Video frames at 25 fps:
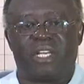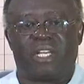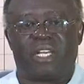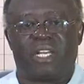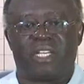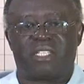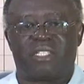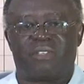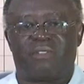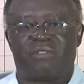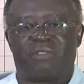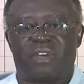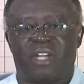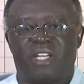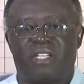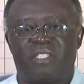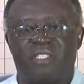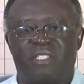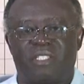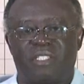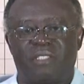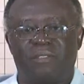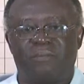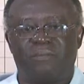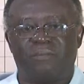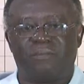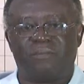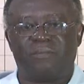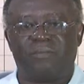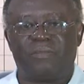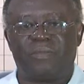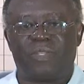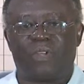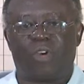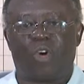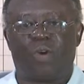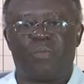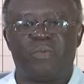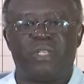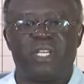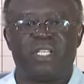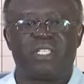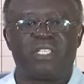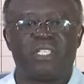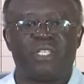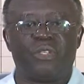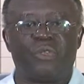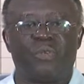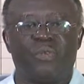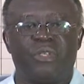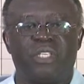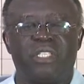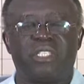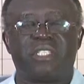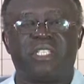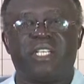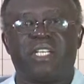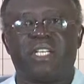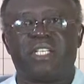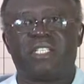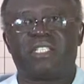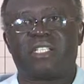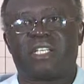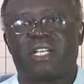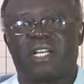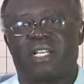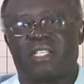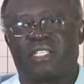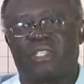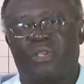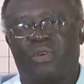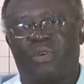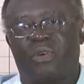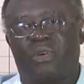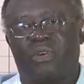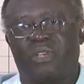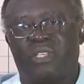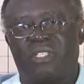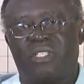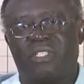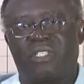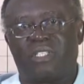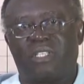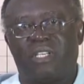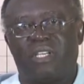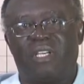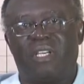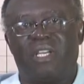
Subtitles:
classifies objects into distinct categories.